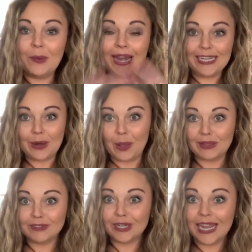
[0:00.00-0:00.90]
I need all
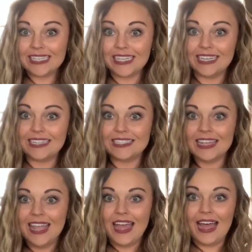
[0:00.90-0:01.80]
of your ideas.
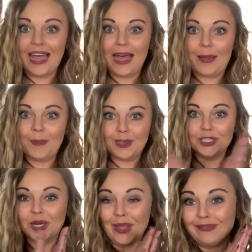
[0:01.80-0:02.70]
I'll
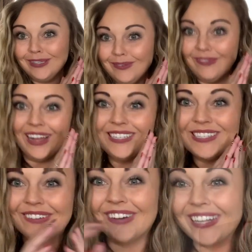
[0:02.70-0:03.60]
show you a few that we've gotten so far.